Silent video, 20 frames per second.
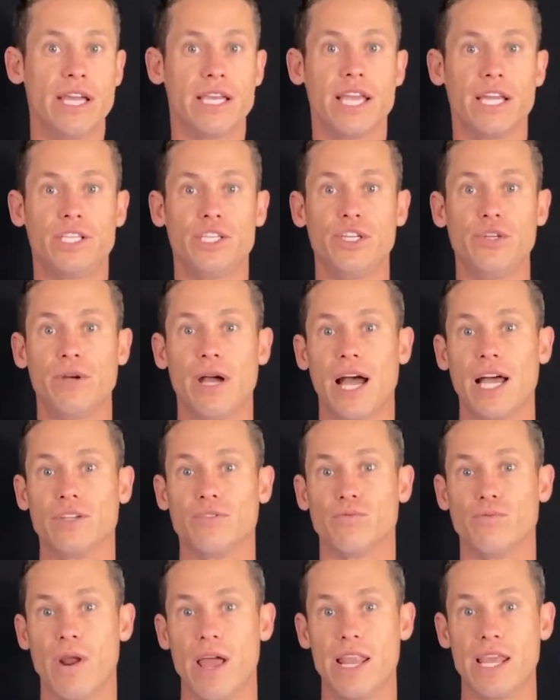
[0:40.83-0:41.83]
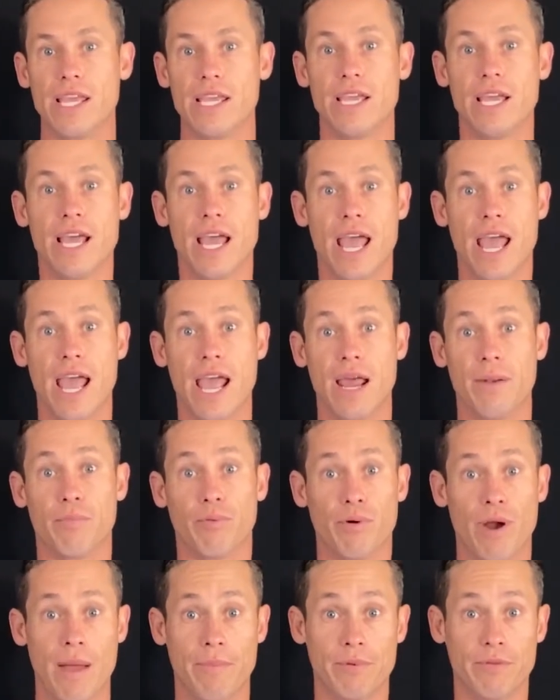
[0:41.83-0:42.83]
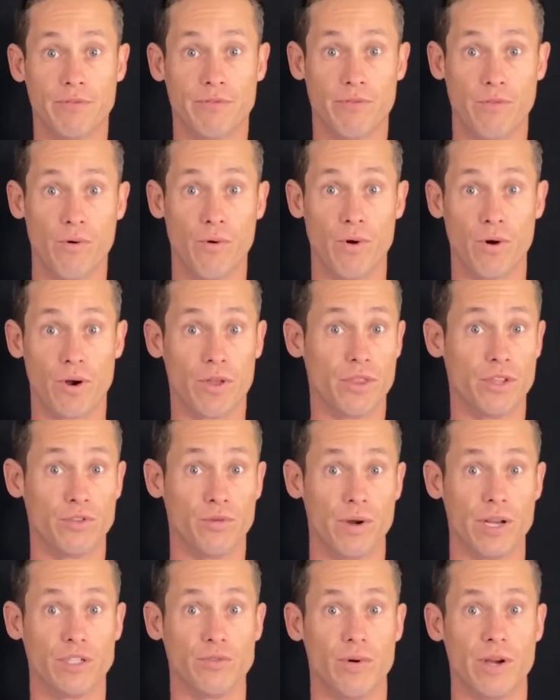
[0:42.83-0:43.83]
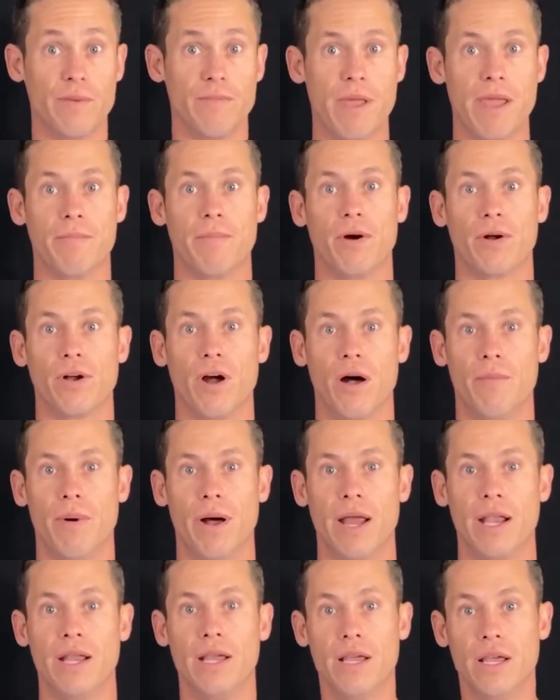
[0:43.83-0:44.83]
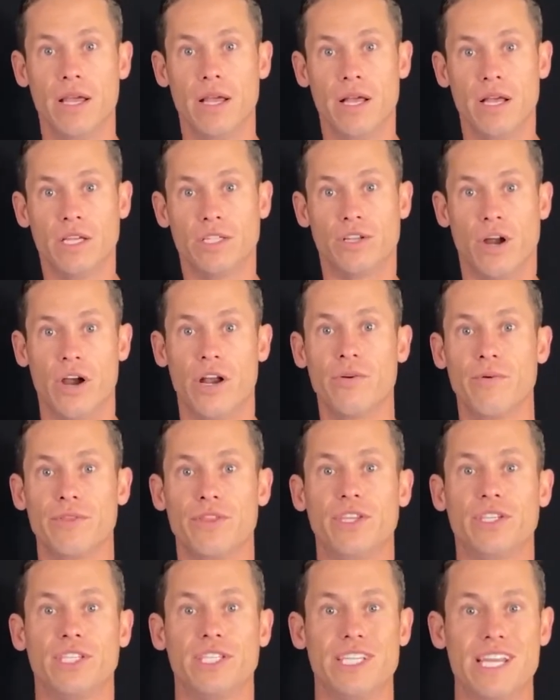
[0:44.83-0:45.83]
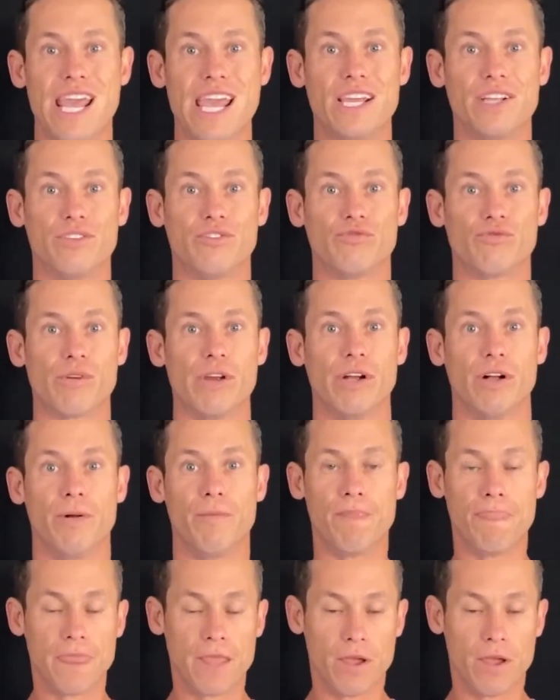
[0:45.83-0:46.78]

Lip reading: get you guys ready and prepped for the 2020 Paintball Combine. Starting with the snake drill.